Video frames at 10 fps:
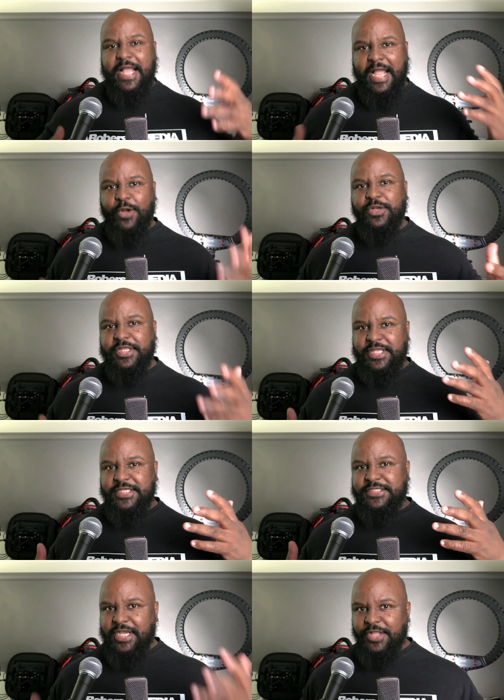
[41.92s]
out
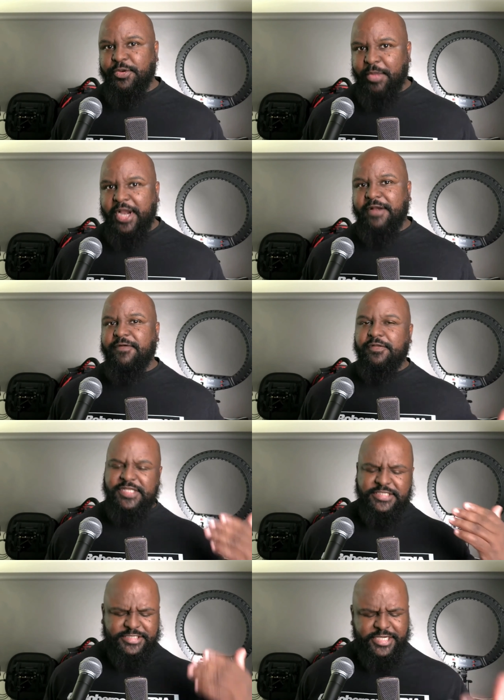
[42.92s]
these other microphones,
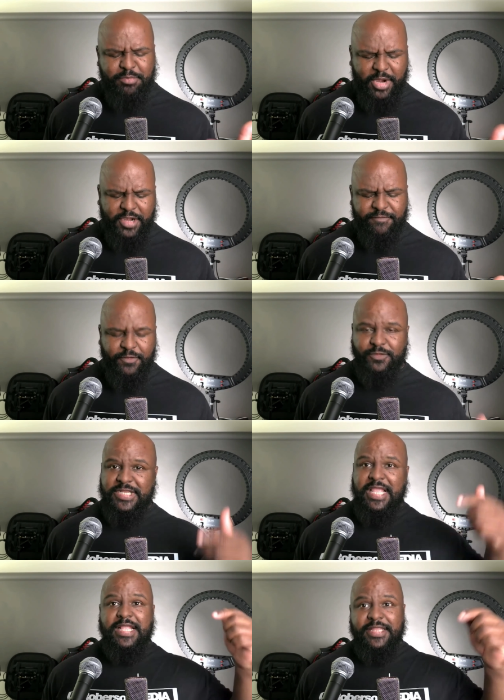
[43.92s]
these cheap
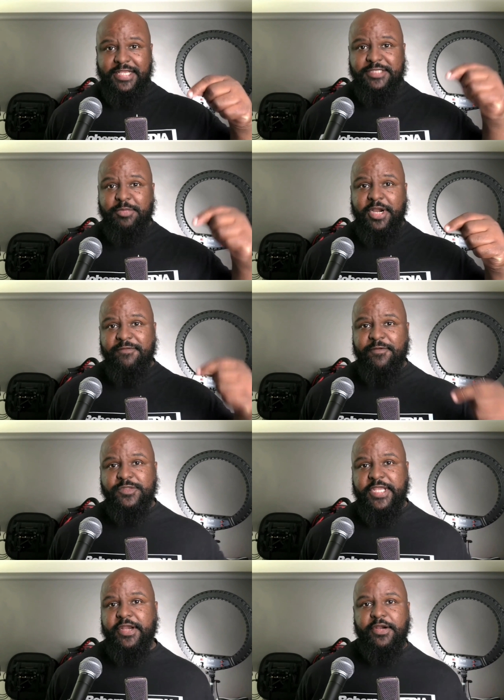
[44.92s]
microphones. These
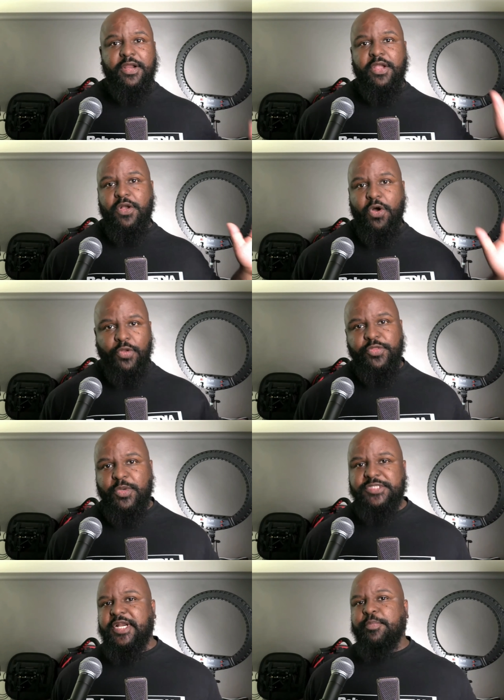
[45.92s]
microphones here, all the
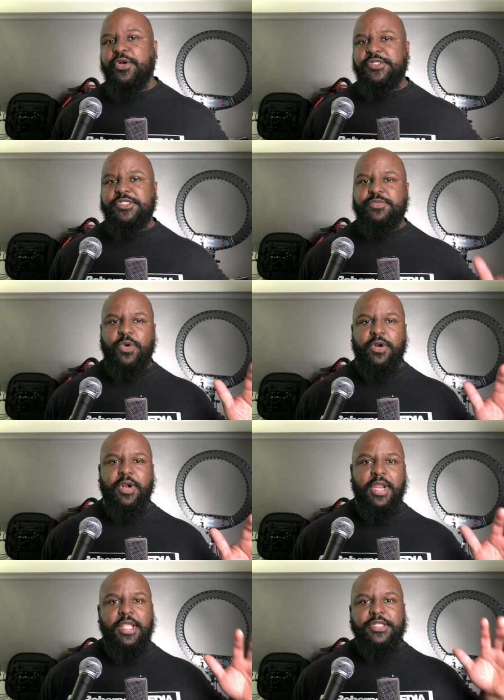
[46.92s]
ones that I purchased
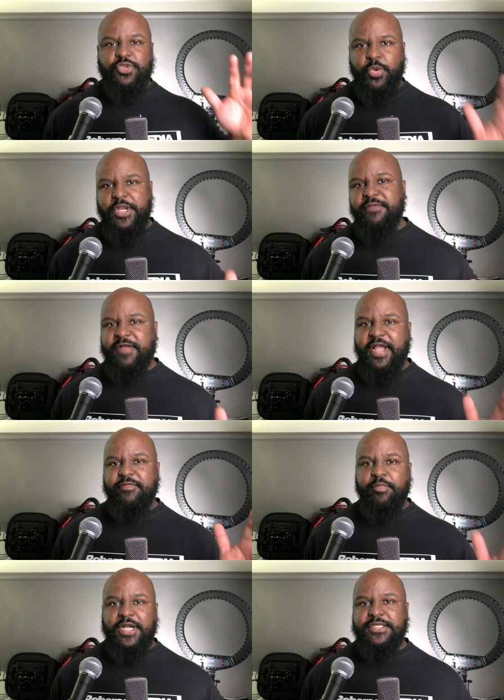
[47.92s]
were
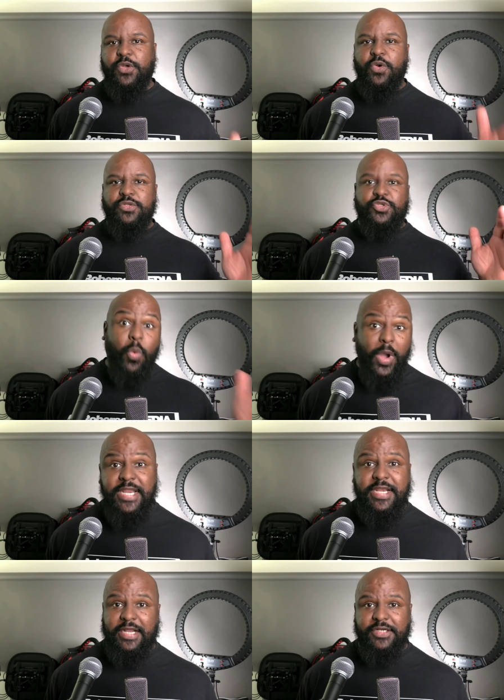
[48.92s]
25 bucks
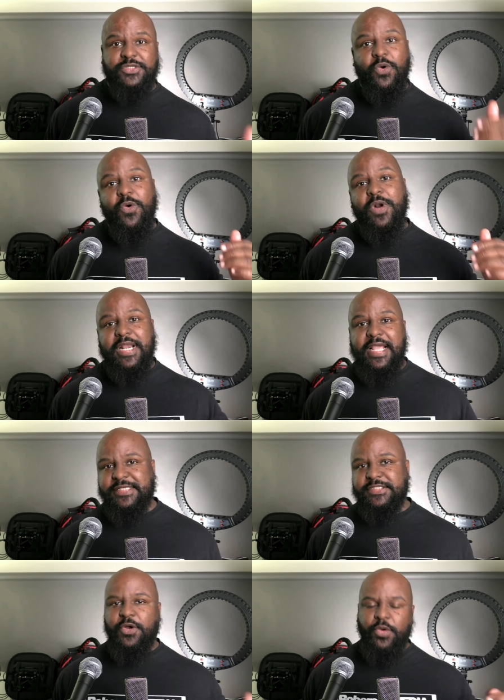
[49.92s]
$20 or
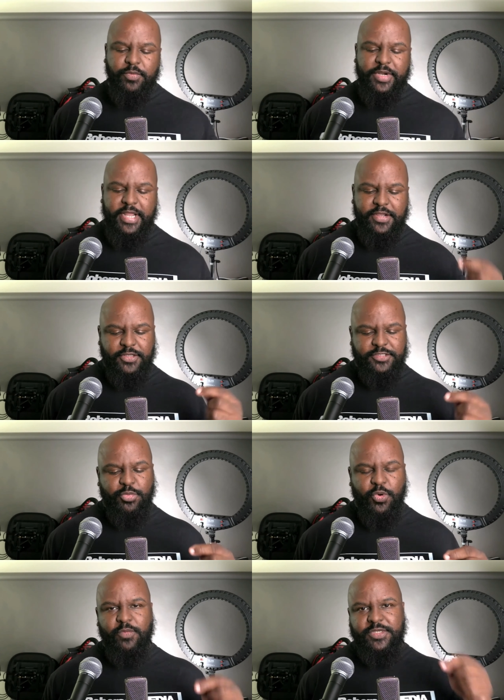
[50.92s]
less. The only one that cost
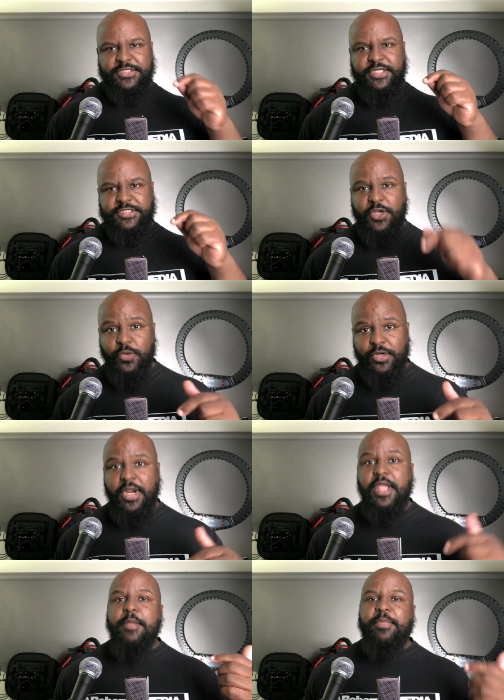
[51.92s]
more was the Tonor,
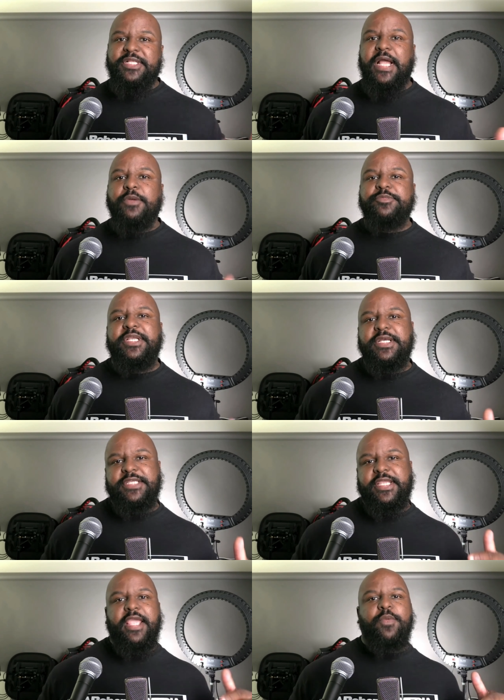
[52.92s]
but that was because
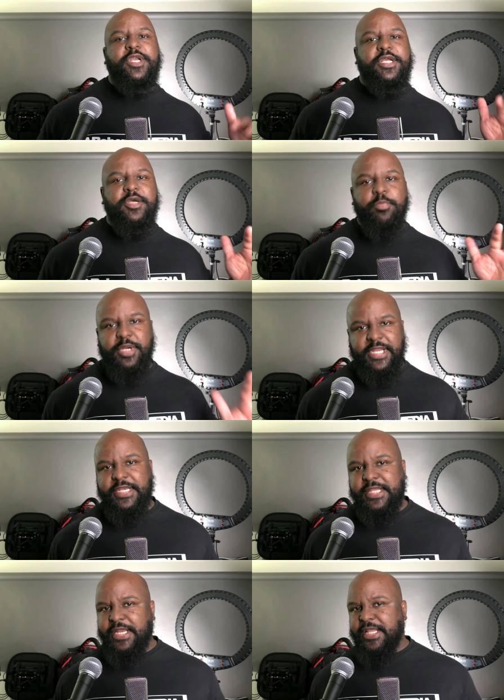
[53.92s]
it came with a
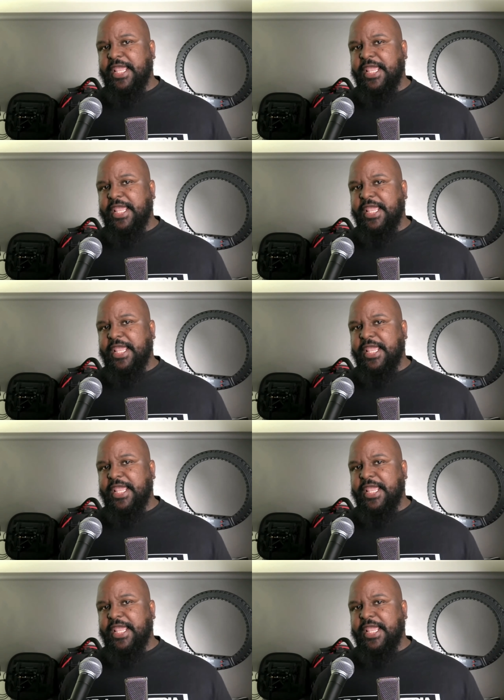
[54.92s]
complete kit. It